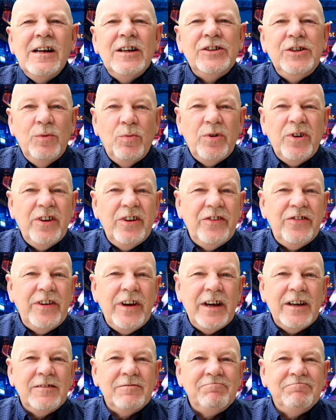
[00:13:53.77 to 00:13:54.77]
She wanted a
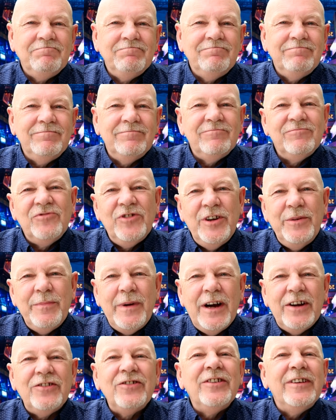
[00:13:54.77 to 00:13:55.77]
second
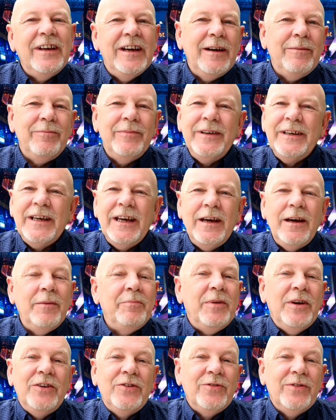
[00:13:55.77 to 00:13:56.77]
rematch, yeah,
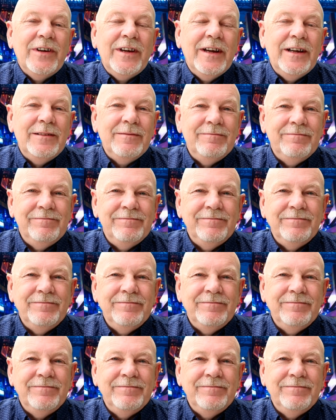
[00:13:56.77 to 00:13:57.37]
beat her again.